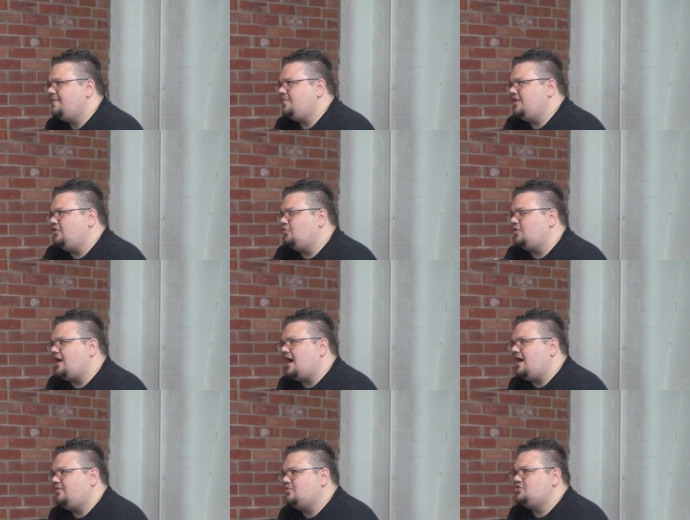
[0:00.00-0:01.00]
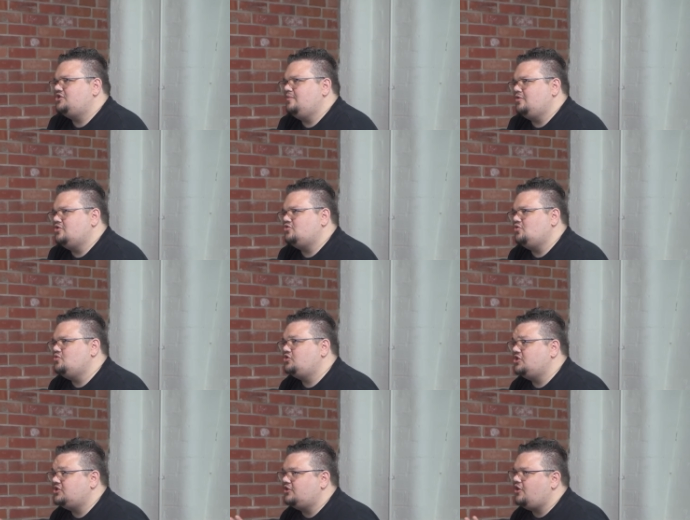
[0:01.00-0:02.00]
They don't have those same controls
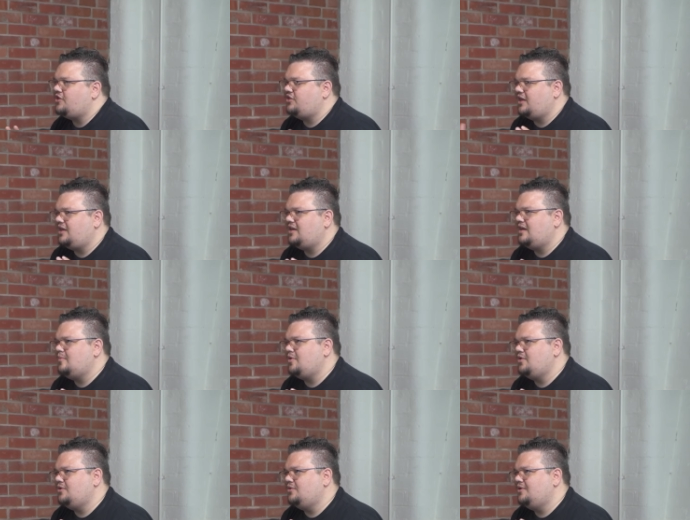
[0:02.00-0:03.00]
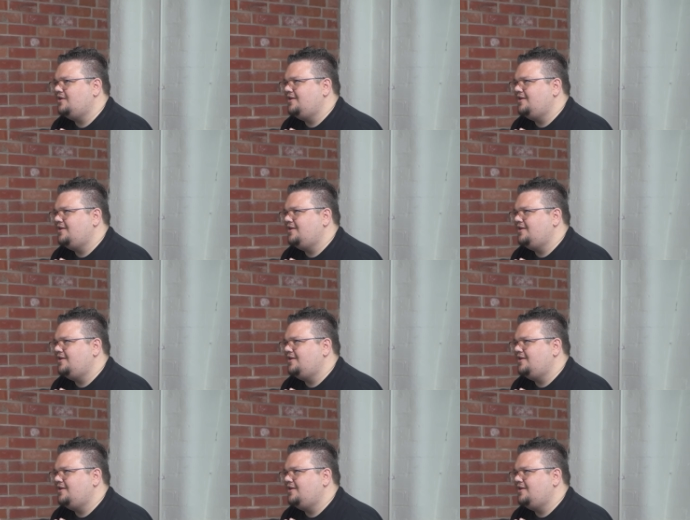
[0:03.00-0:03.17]
because they're not thinking about